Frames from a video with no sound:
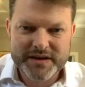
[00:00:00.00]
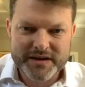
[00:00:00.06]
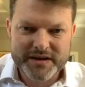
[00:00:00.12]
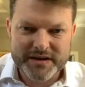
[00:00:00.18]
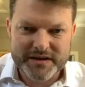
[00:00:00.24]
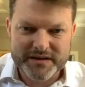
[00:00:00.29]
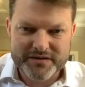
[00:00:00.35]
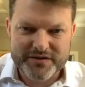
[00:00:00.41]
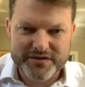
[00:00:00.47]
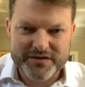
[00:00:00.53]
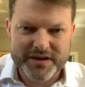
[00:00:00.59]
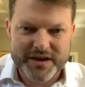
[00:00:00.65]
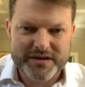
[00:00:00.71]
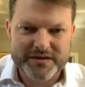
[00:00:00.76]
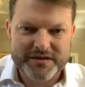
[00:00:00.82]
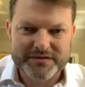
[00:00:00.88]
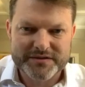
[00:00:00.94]
look through
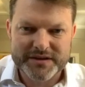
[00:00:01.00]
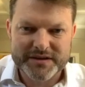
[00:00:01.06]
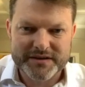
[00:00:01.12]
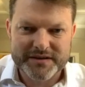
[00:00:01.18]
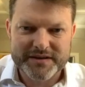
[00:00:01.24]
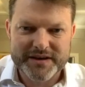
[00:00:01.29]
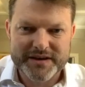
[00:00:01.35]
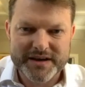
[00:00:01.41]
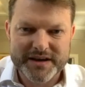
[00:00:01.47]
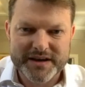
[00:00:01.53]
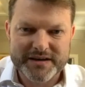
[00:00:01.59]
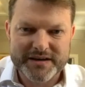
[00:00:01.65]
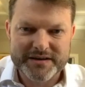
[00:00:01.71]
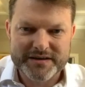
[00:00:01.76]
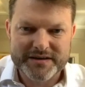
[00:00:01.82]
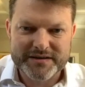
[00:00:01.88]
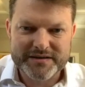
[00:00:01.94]
those
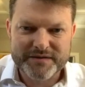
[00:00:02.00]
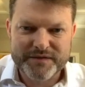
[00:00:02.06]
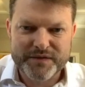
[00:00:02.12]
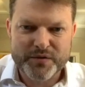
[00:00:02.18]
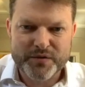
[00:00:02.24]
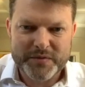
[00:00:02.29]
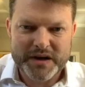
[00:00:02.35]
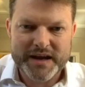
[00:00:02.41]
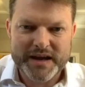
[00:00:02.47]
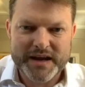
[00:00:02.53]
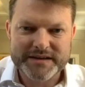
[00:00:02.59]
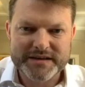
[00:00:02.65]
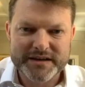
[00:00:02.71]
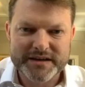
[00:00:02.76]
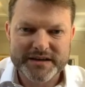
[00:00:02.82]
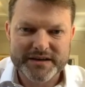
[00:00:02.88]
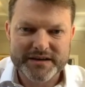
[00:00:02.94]
and
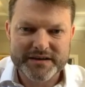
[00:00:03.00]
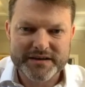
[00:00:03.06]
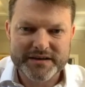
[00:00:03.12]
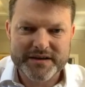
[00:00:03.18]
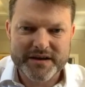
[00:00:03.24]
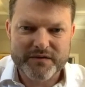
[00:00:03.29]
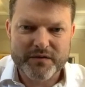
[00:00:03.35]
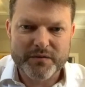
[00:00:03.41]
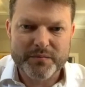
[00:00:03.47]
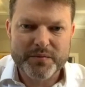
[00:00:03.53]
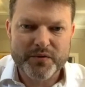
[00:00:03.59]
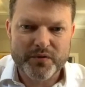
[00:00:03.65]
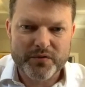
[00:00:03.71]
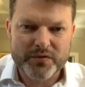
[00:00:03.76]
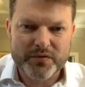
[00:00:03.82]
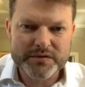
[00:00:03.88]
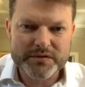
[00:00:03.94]
formulate a
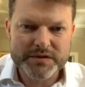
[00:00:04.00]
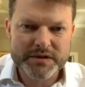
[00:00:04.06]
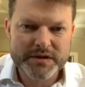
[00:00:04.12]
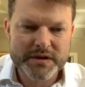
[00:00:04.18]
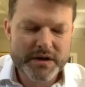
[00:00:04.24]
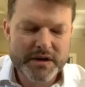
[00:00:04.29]
report.